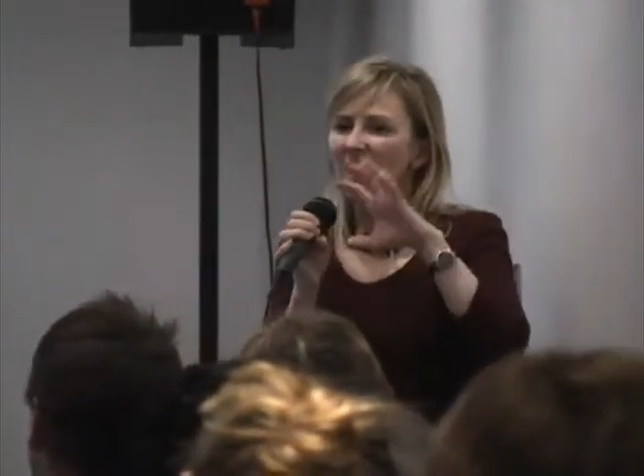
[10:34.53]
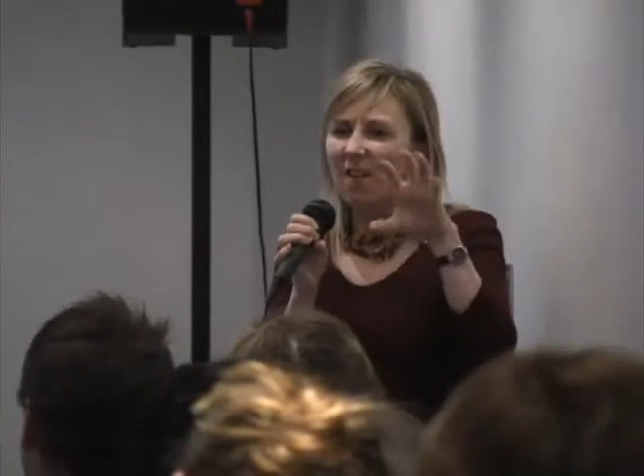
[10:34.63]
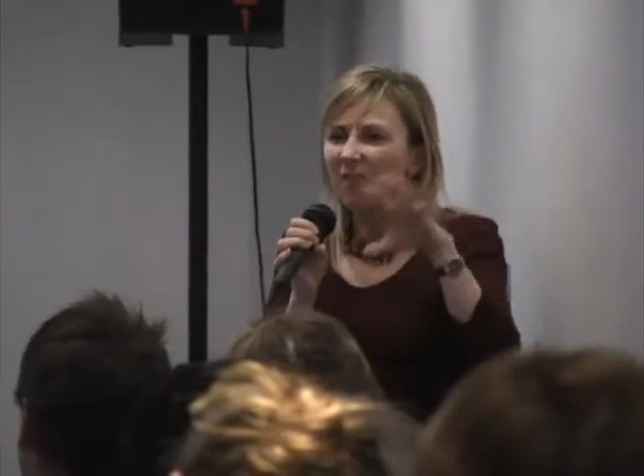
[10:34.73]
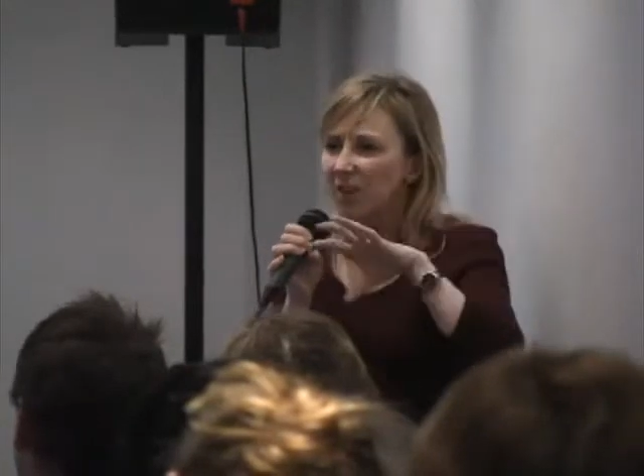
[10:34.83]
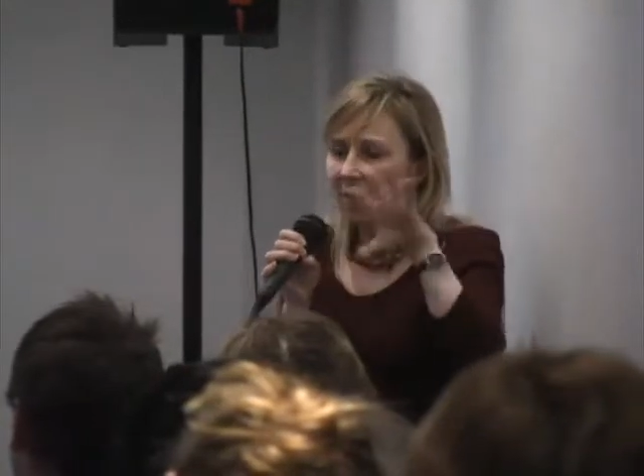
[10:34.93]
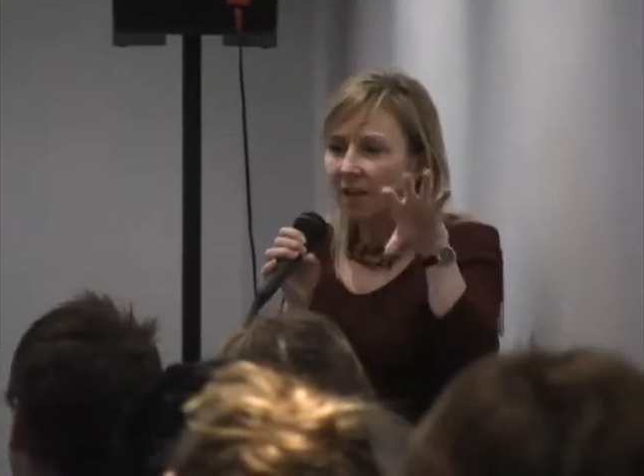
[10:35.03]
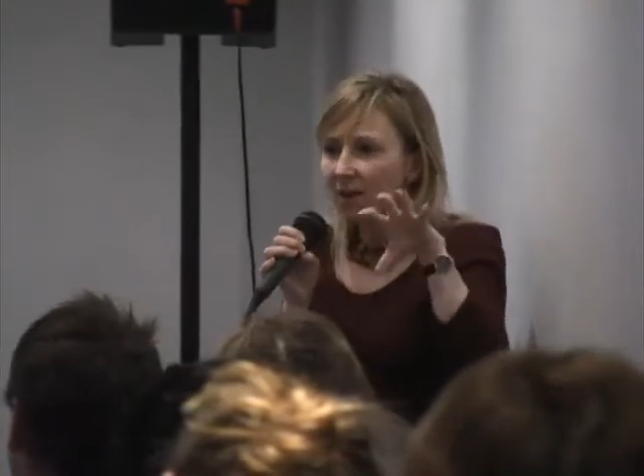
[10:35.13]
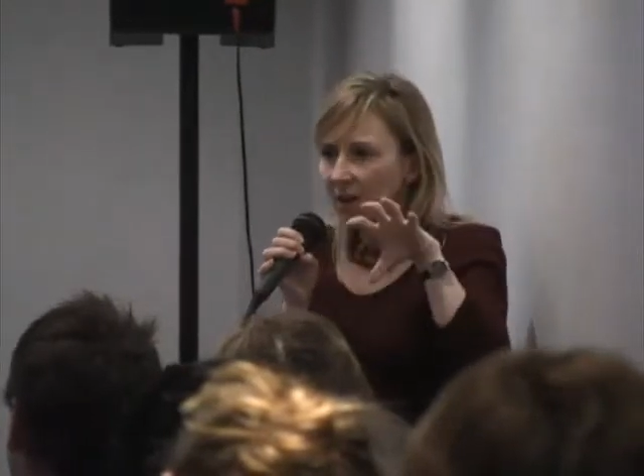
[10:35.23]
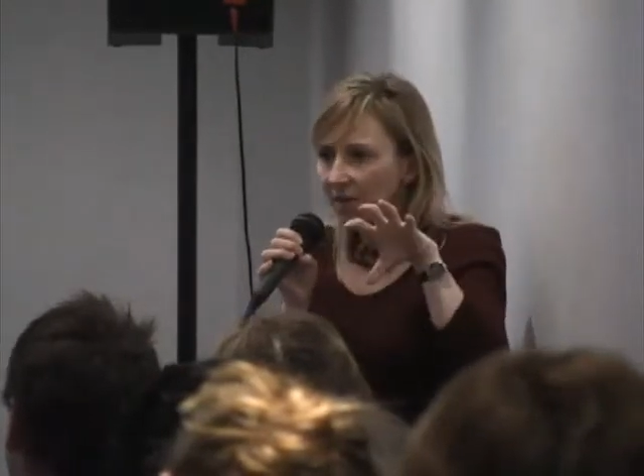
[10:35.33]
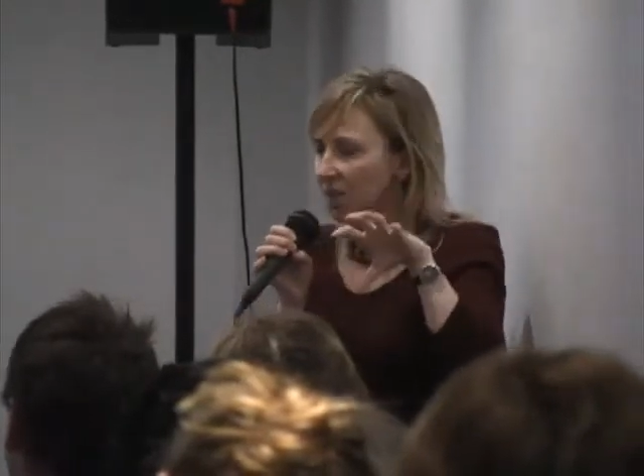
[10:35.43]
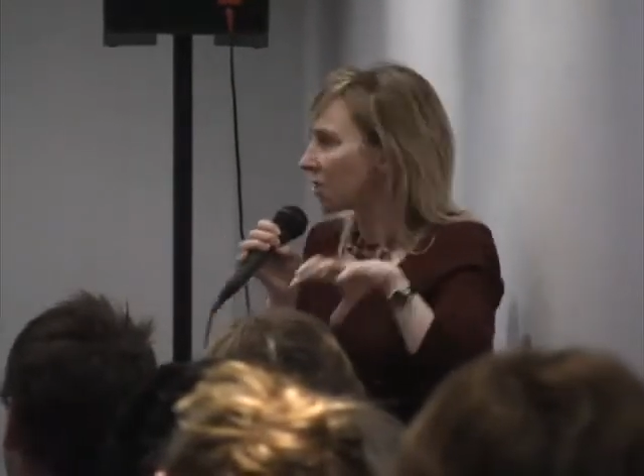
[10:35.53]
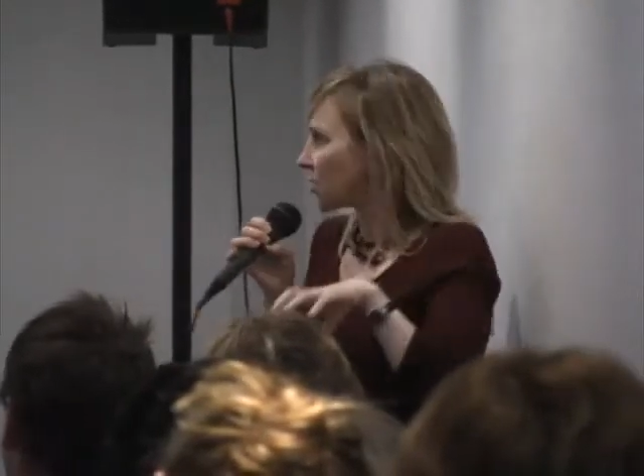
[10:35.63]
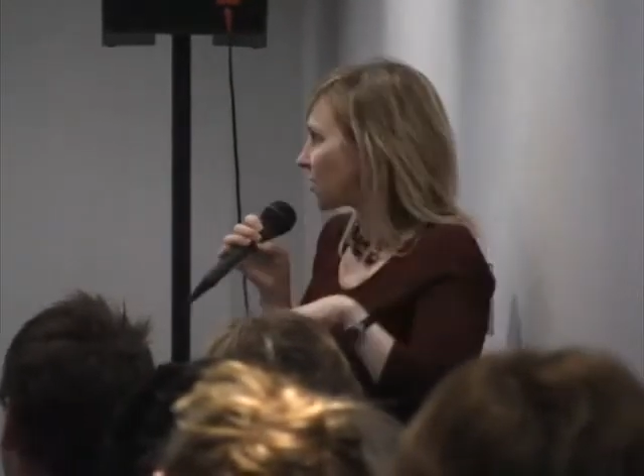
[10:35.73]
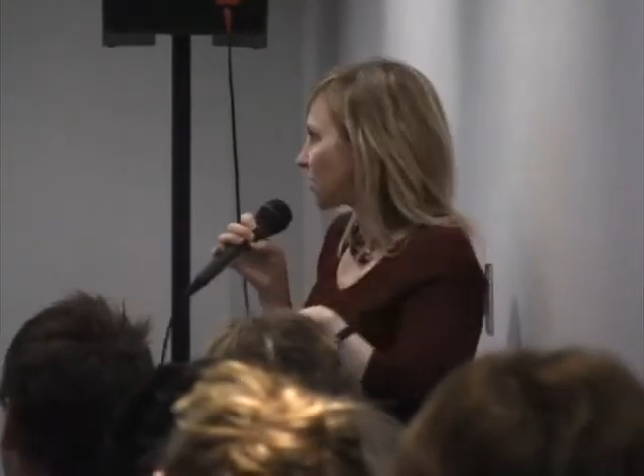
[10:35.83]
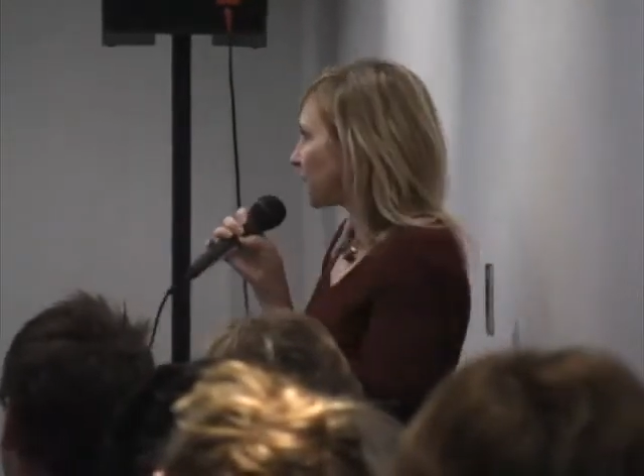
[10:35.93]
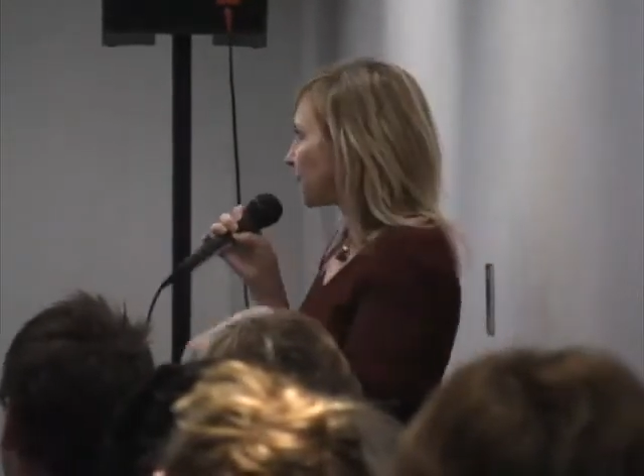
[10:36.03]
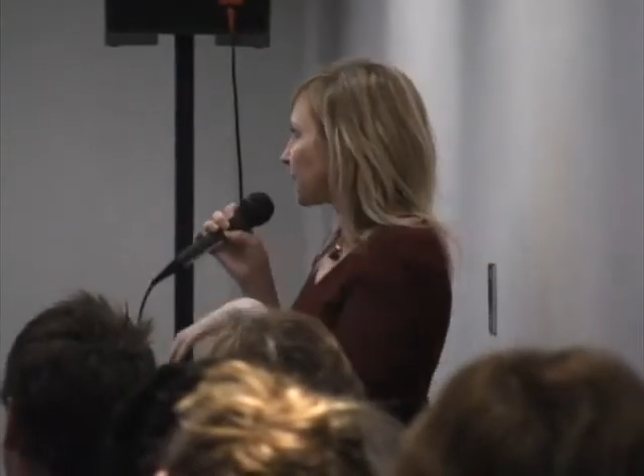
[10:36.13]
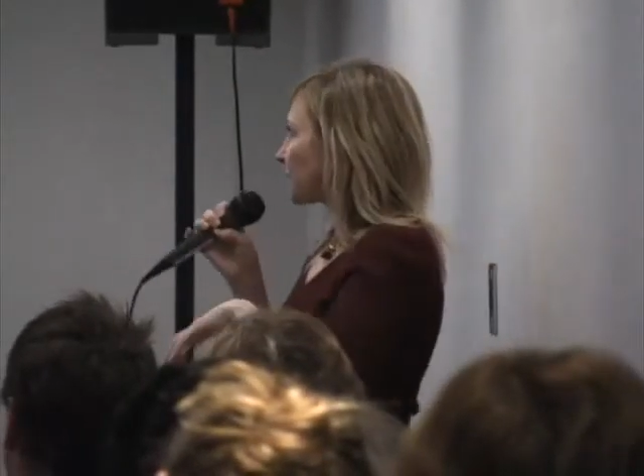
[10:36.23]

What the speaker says: of everyday conversations.